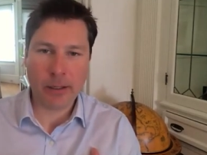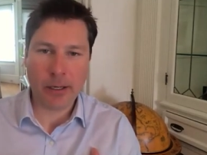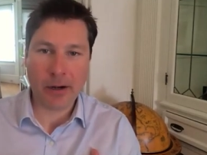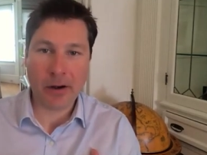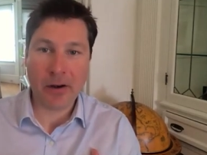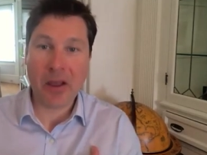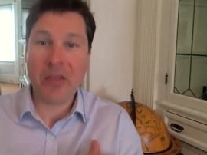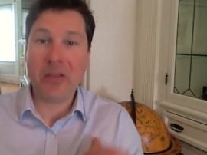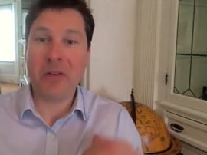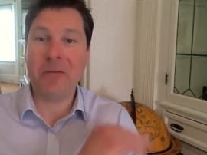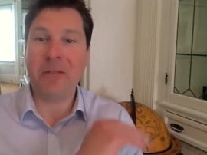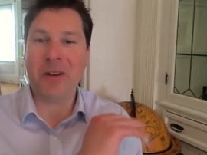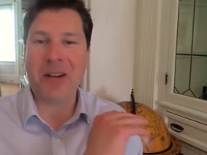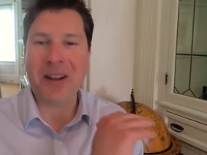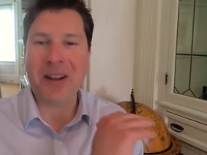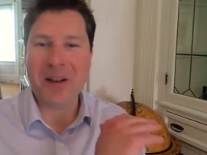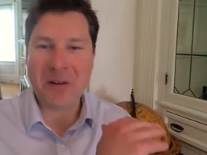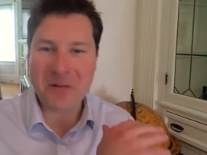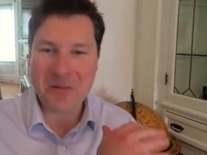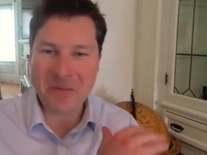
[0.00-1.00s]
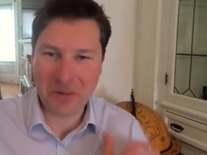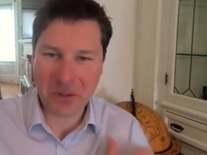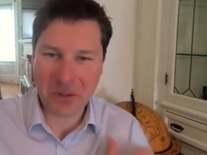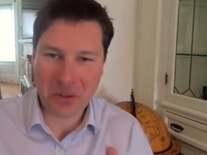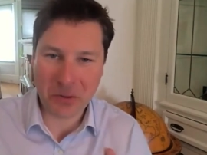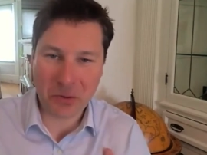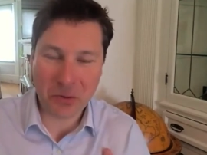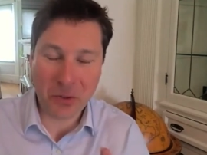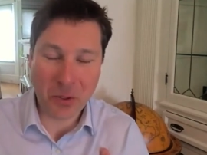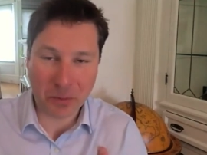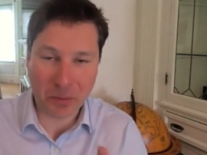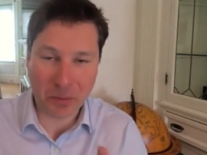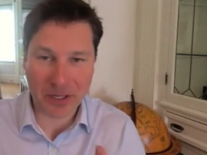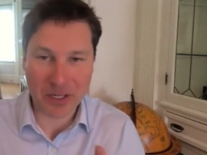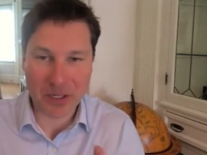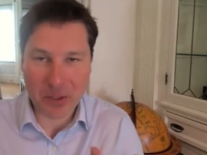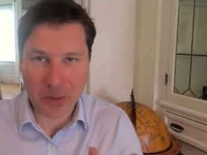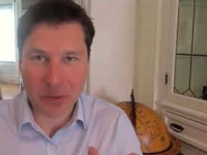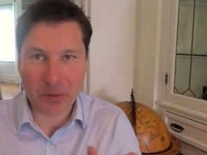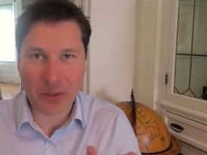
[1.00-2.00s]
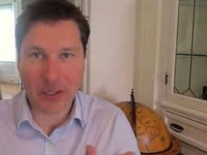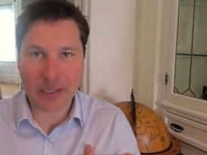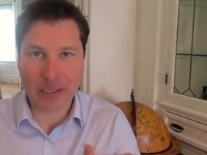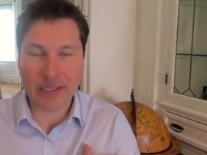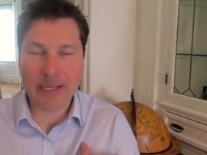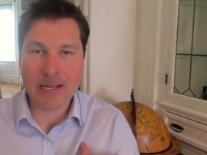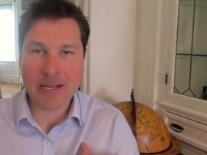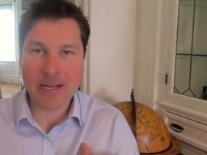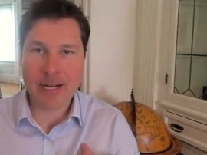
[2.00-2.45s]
another video, which is super interesting.